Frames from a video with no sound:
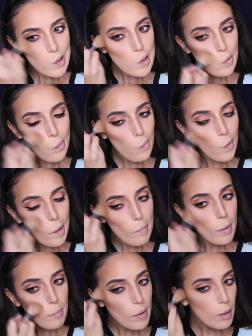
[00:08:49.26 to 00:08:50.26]
just
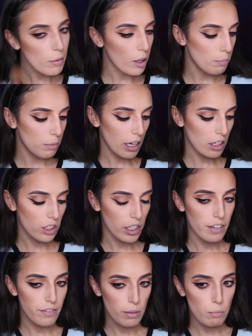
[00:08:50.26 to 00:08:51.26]
warm up my
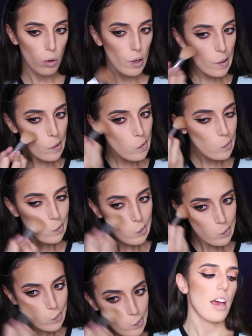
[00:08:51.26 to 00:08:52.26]
complexion even more.
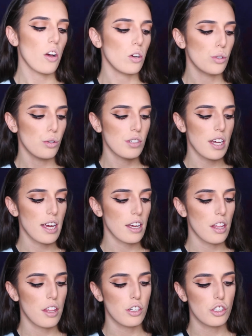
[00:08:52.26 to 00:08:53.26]
And I also
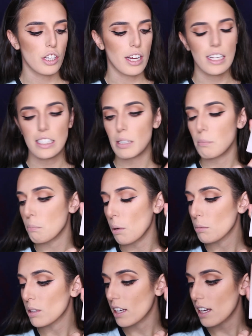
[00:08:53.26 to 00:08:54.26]
take the shades
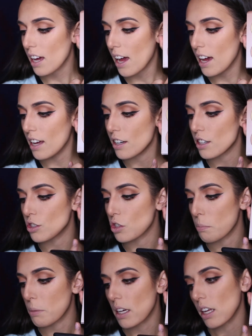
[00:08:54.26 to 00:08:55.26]
Bubbly and
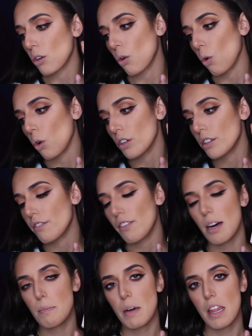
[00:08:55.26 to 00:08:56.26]
Dripping in Gold
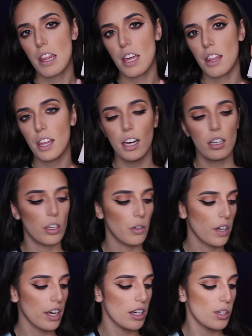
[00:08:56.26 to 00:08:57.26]
from the That
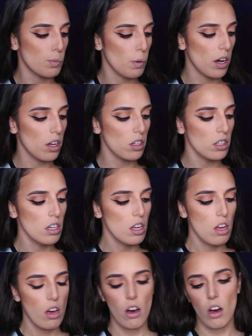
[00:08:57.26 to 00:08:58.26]
Glow Kit as well
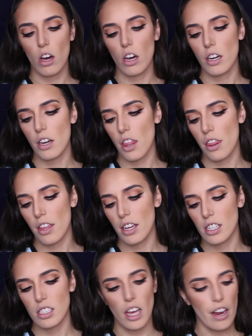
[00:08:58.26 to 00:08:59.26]
on
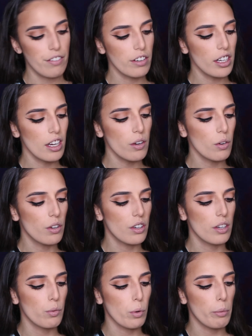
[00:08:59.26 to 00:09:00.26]
this. I forgot
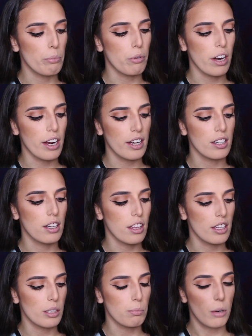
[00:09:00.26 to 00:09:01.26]
what brand
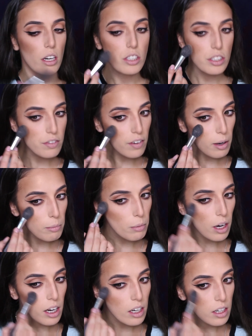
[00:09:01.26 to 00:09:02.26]
this brush is
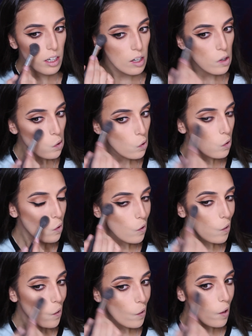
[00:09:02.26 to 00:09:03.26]
from, but
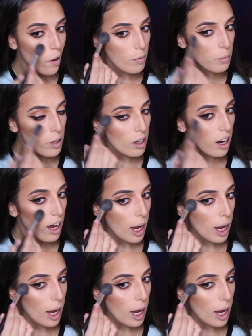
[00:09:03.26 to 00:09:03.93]
I have been